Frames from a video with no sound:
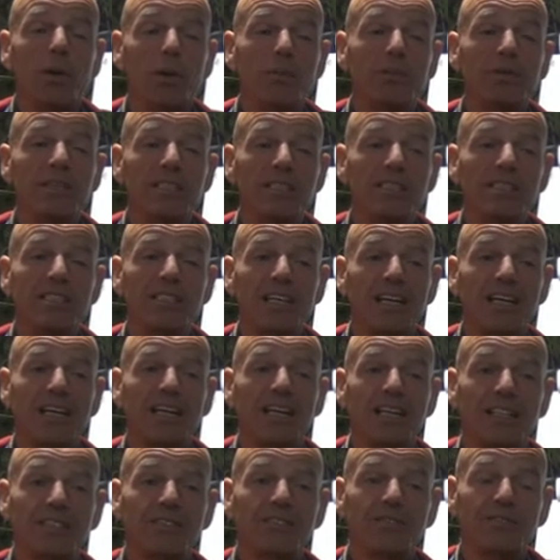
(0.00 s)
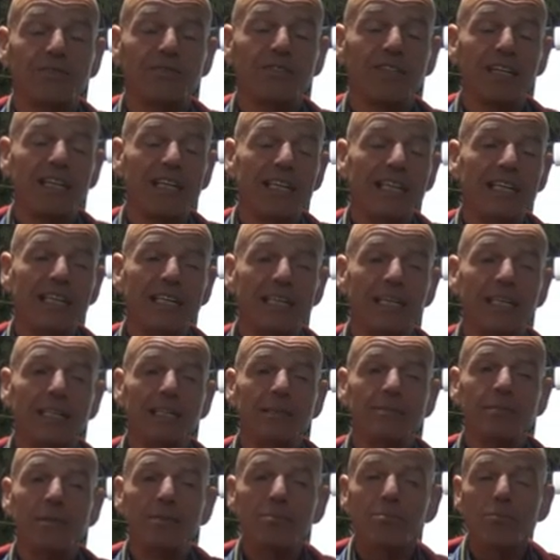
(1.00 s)
probably start feeling
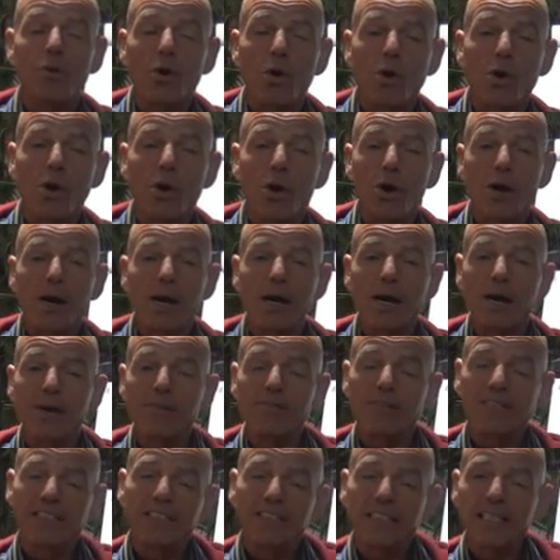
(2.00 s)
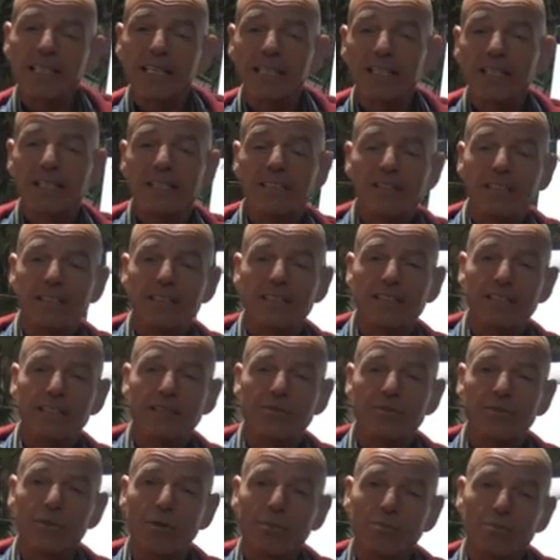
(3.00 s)
a bit more fatigue and dizzy
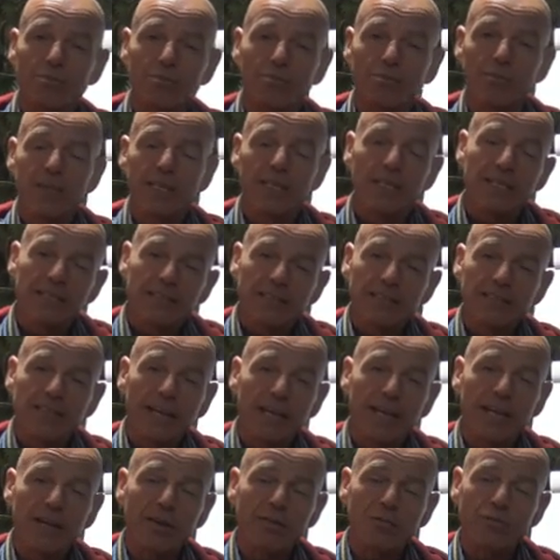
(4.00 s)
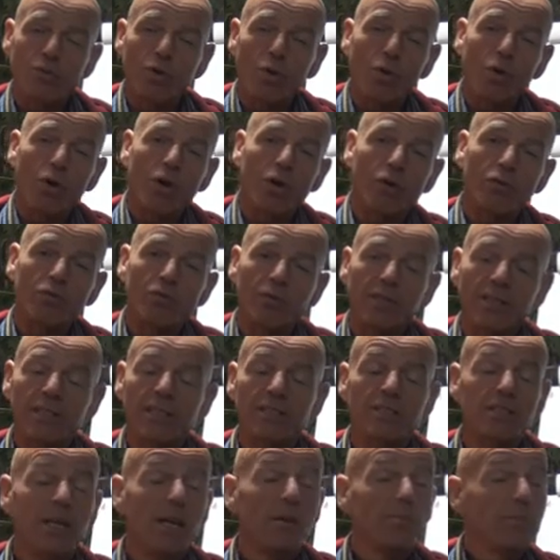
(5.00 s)
from day 4
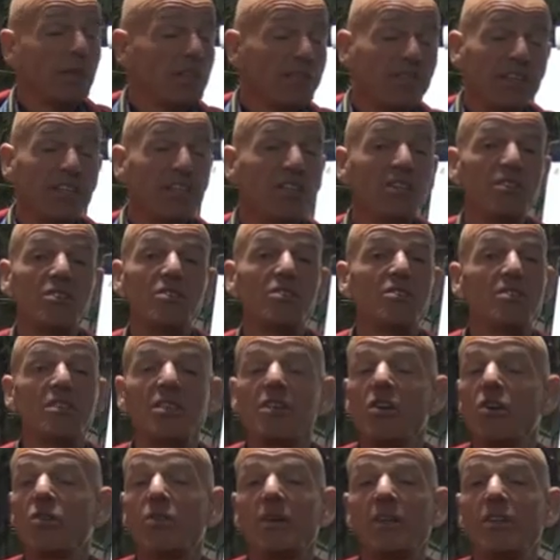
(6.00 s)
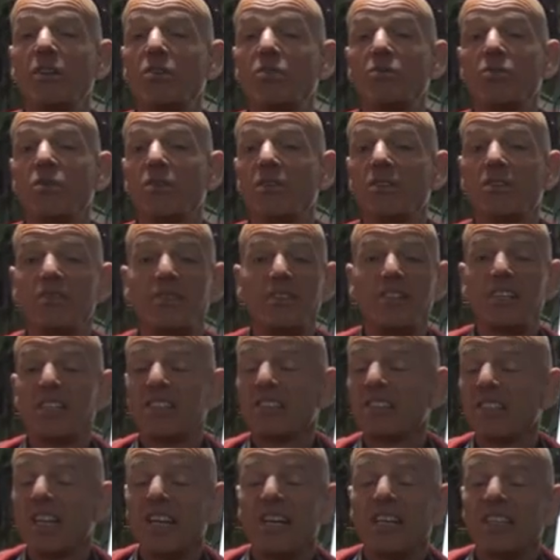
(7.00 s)
onwards. But when you water
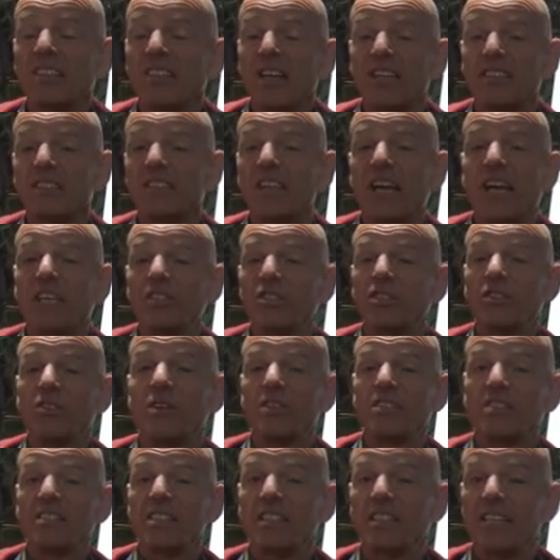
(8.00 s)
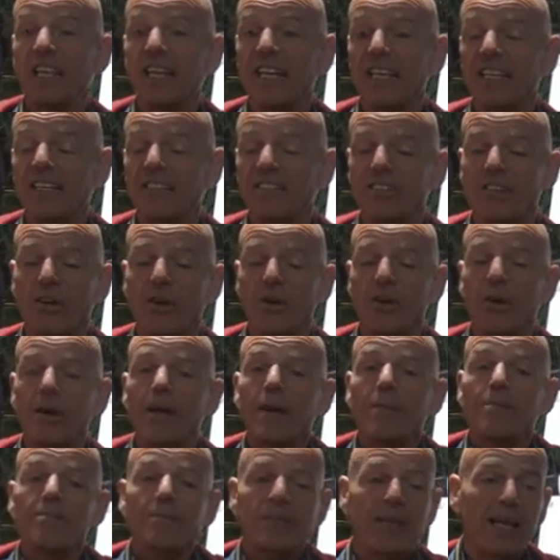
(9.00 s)
fast, that's actually not the case. So
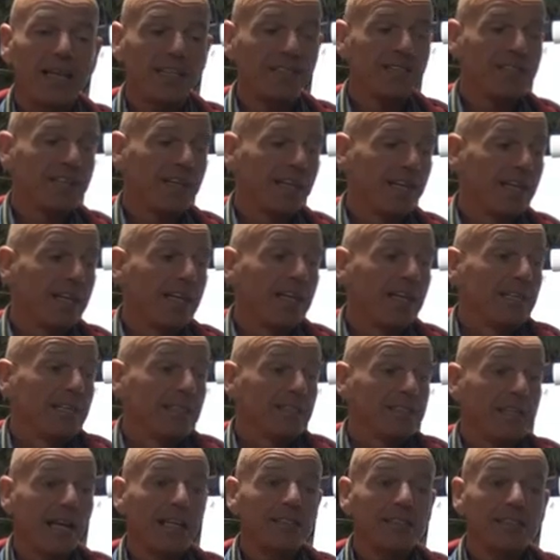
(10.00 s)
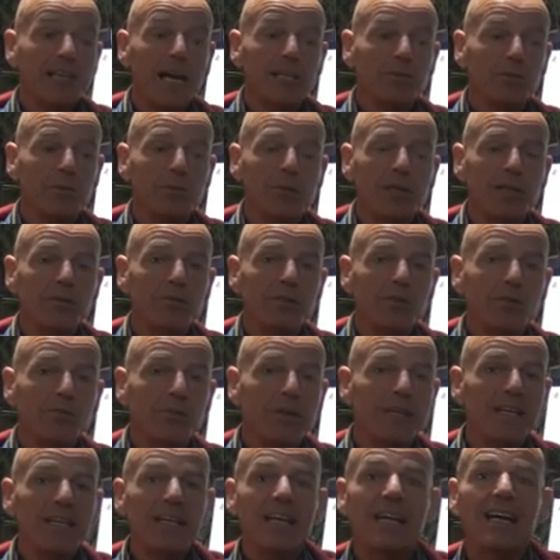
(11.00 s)
yes, thanks guys for being with
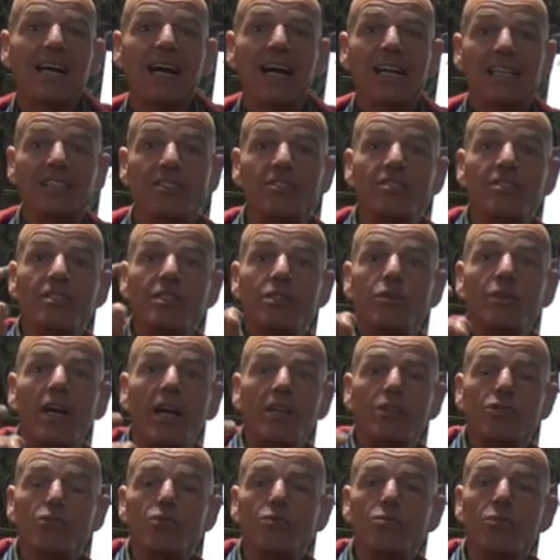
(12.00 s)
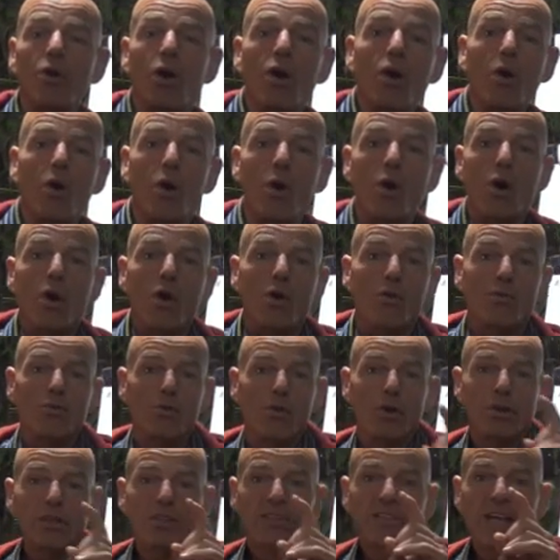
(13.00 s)
me. I see you guys tomorrow
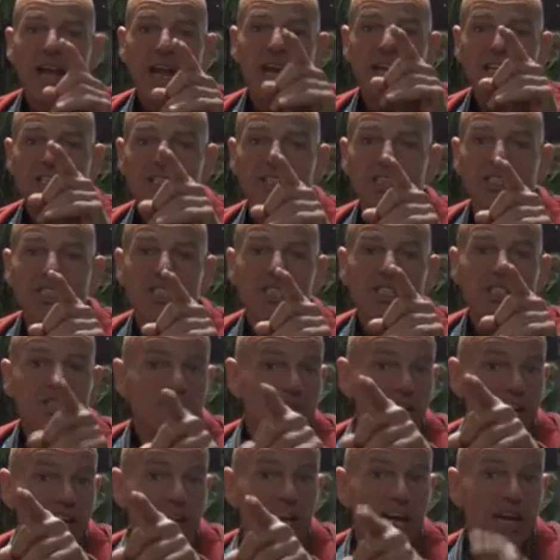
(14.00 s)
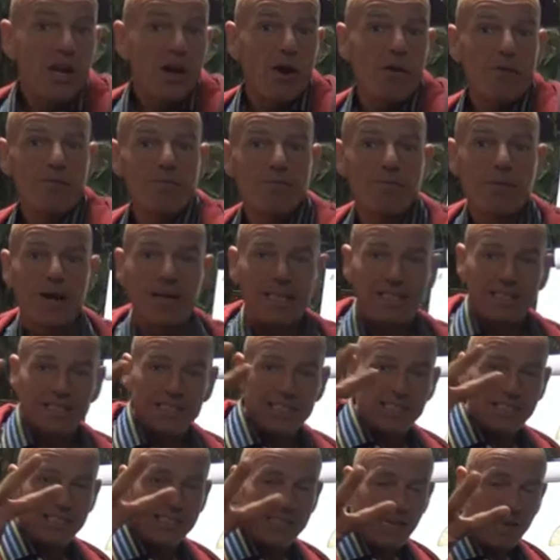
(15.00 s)
for day 3 of my
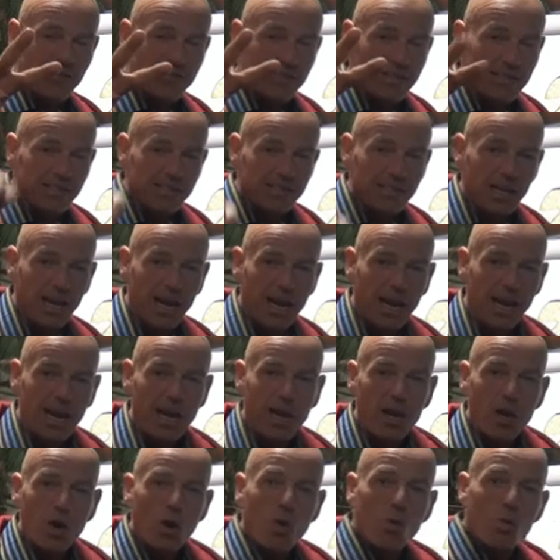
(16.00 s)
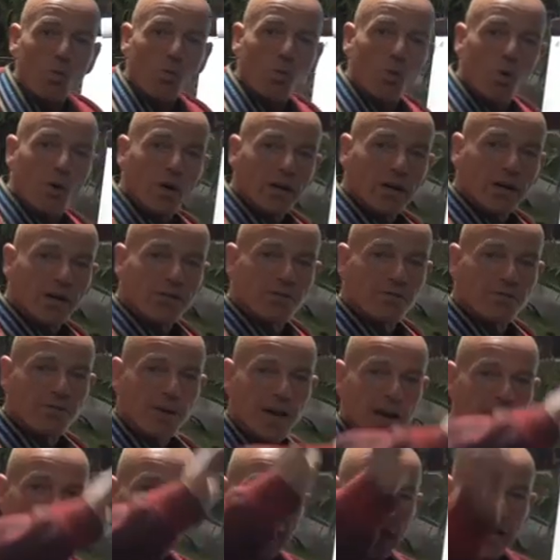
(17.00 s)
7 day water
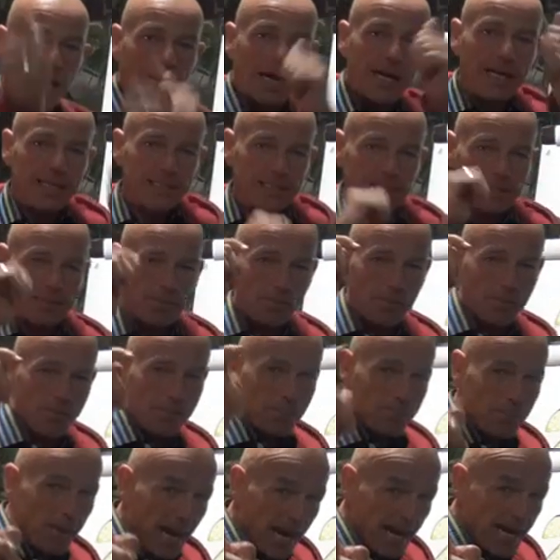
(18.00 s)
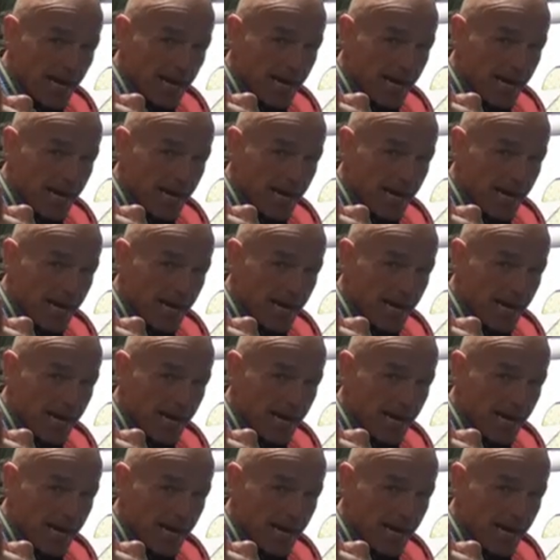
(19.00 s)
fast. Bing!